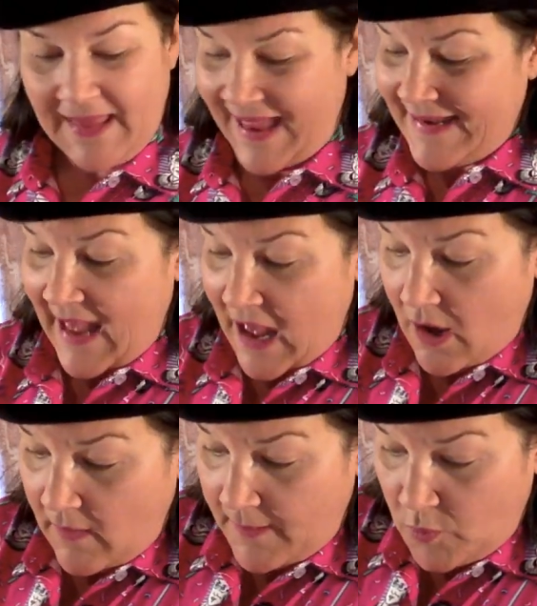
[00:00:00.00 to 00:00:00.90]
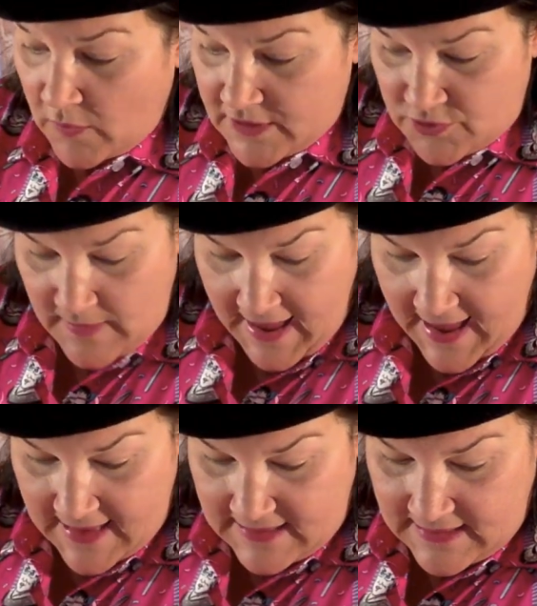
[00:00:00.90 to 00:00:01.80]
And now I'm going to
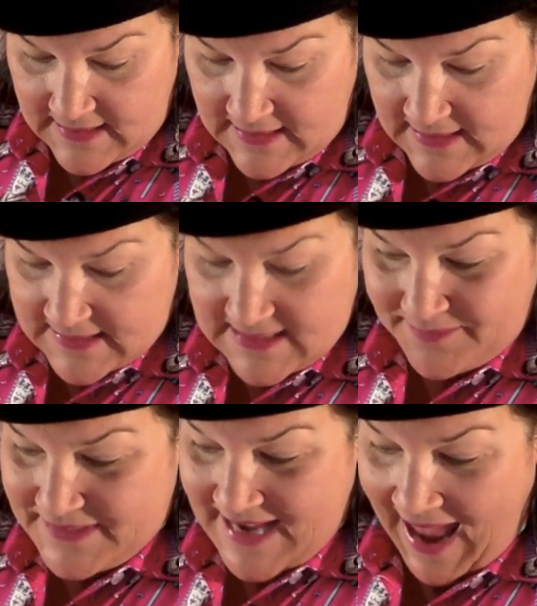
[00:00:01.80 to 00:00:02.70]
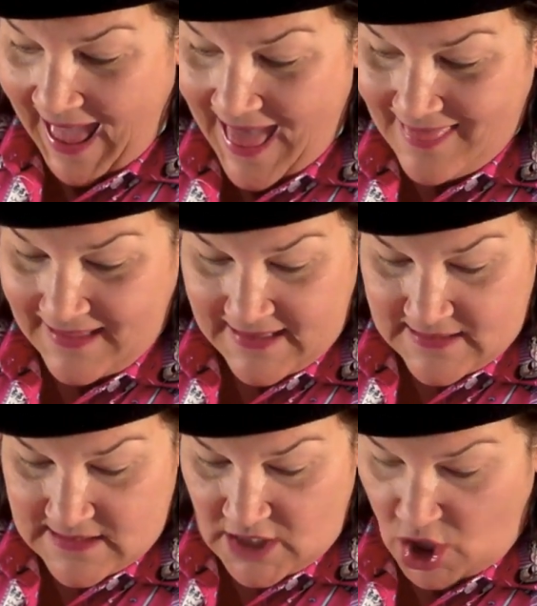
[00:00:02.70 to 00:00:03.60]
add some
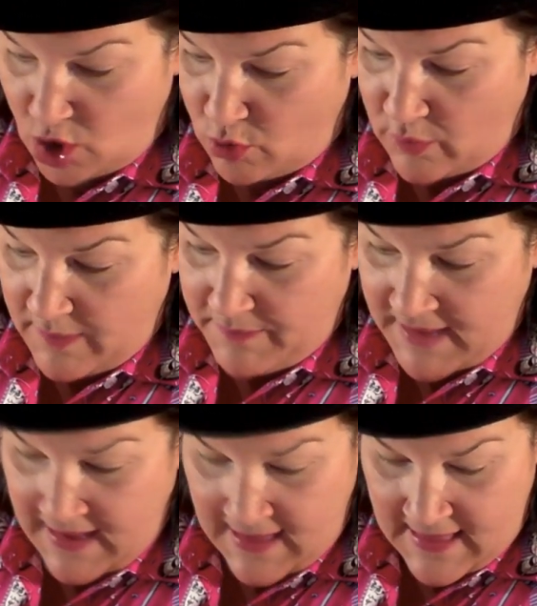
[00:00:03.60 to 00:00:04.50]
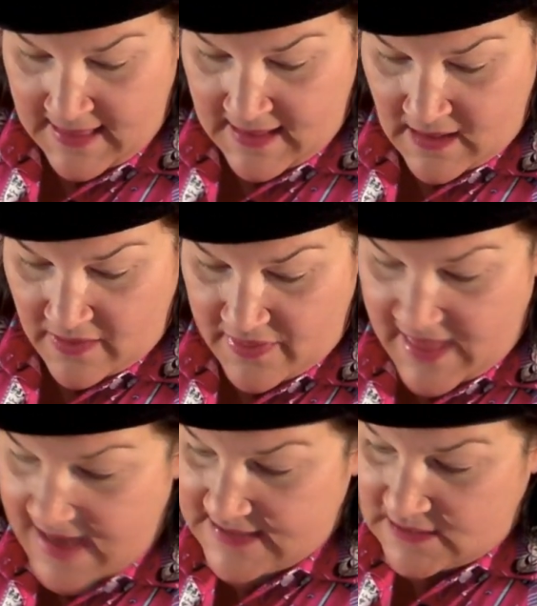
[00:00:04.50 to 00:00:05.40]
talons gripping
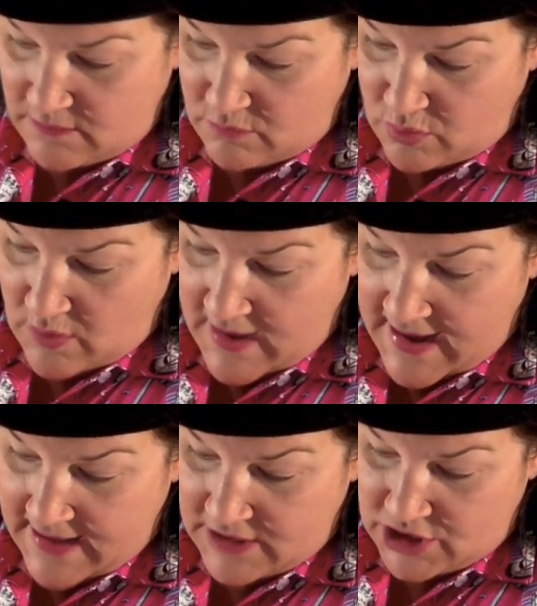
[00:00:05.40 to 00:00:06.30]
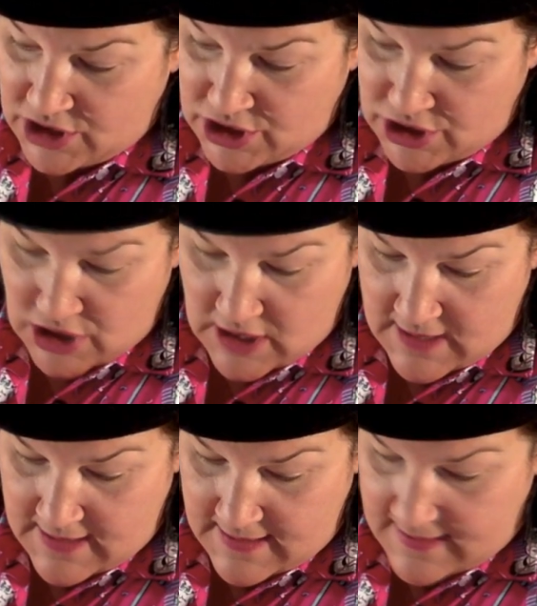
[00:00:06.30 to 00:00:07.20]
that branch
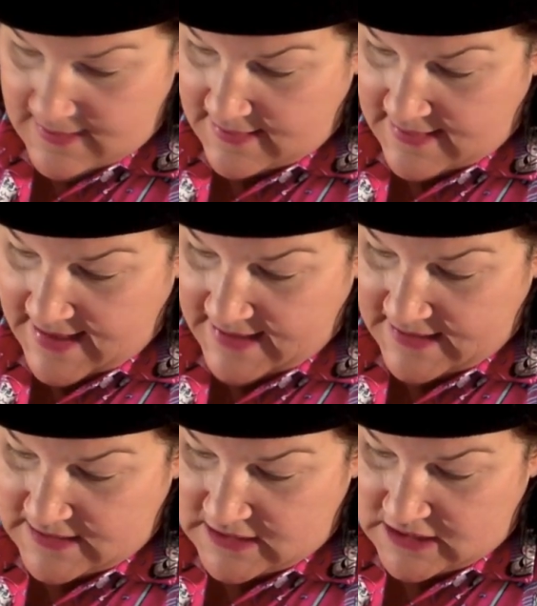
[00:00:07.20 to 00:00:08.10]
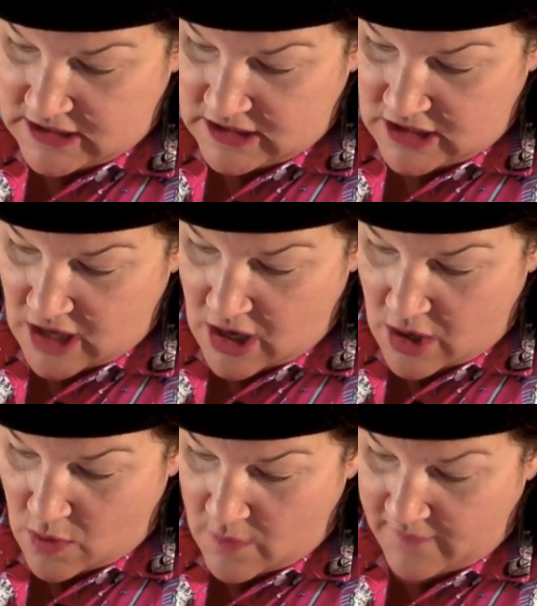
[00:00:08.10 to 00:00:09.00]
like
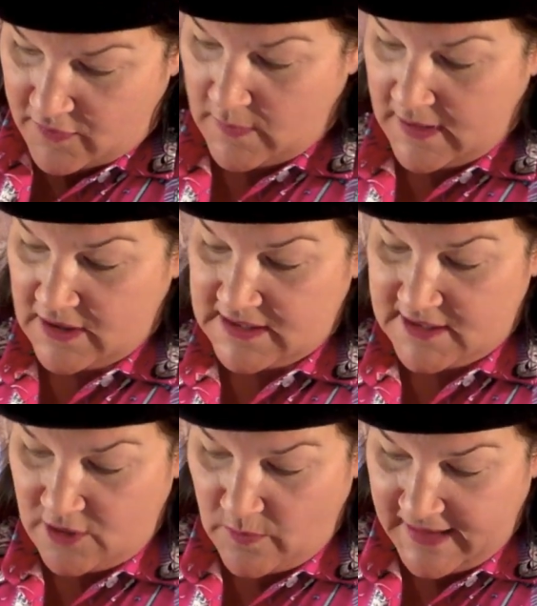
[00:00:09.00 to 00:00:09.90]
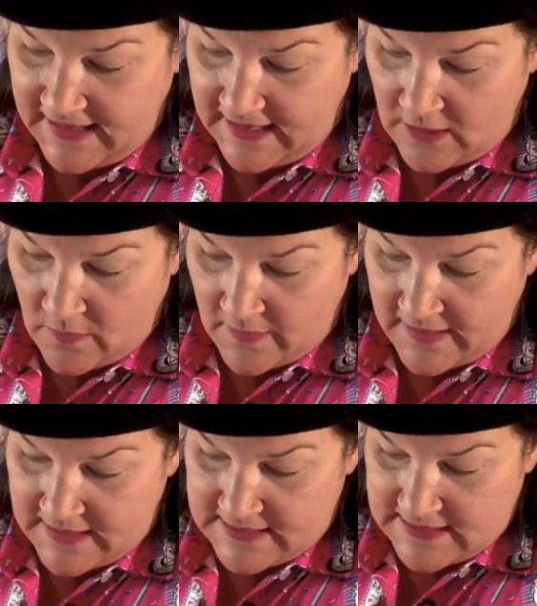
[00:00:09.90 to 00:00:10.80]
so. If you hear a squeaky
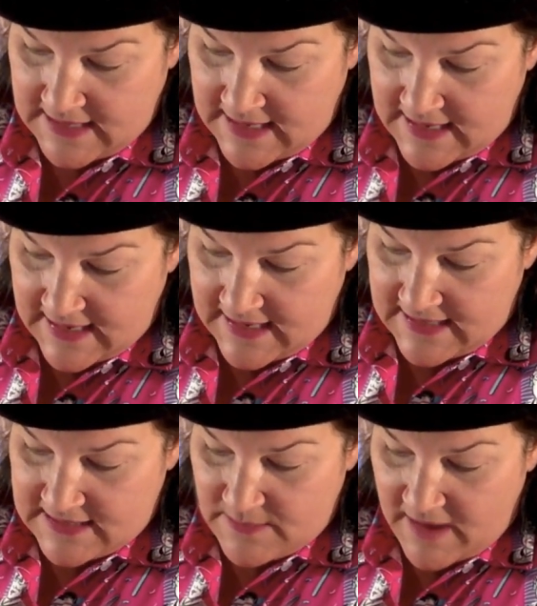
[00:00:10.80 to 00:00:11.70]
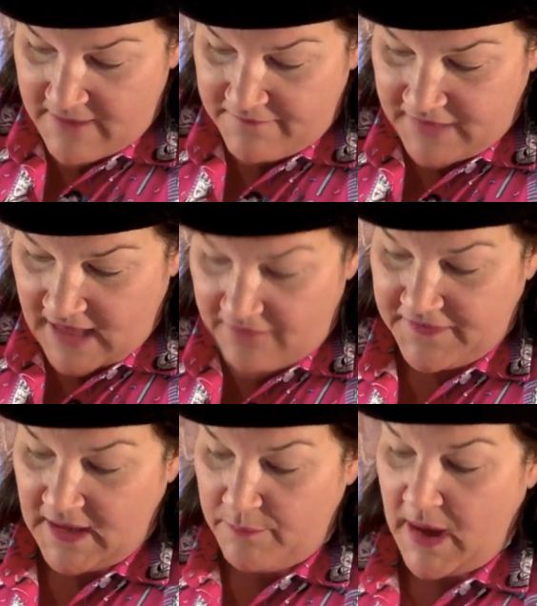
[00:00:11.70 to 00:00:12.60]
noise, it is my
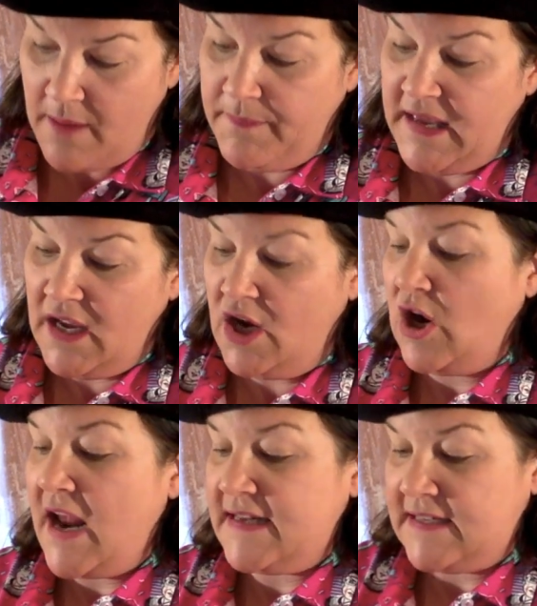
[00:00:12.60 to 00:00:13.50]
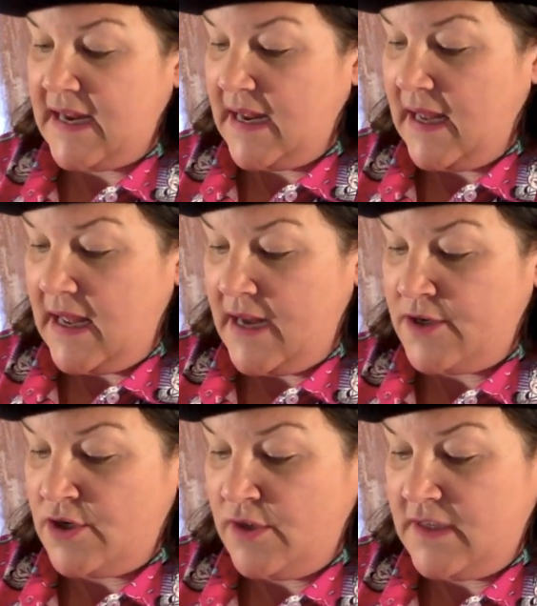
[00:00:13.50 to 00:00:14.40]
fluffy puppy Greta
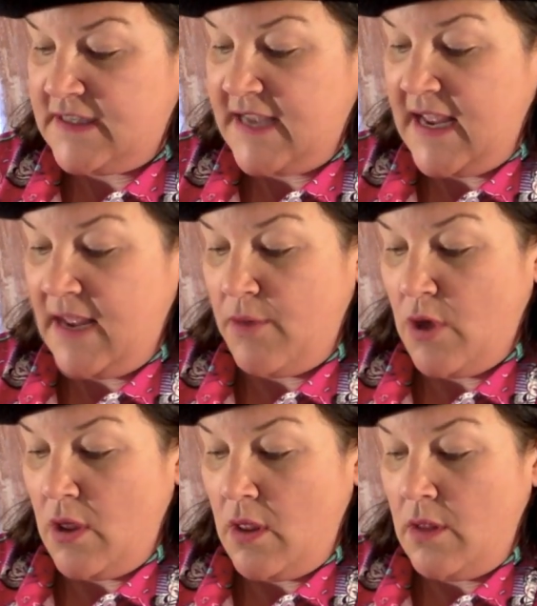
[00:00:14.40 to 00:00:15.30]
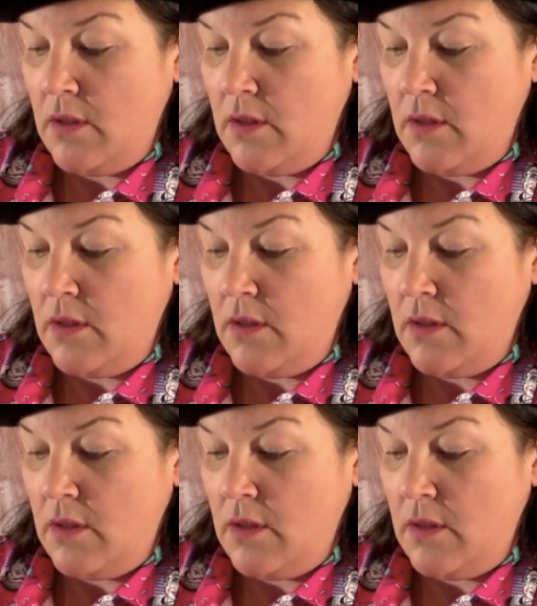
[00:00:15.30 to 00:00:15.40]
under the table